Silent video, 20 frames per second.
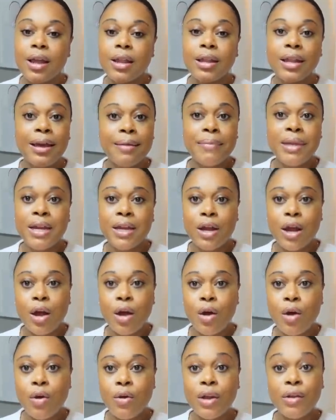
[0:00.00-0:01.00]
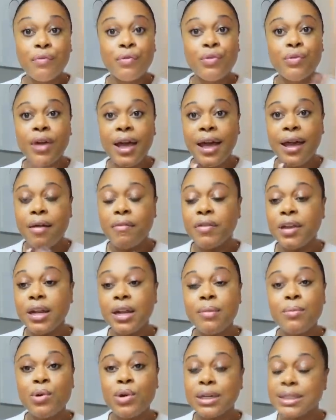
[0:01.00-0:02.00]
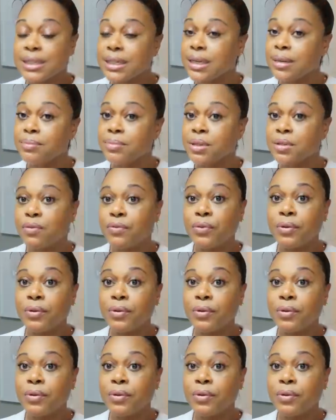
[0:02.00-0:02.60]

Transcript: let me know if you have any more tips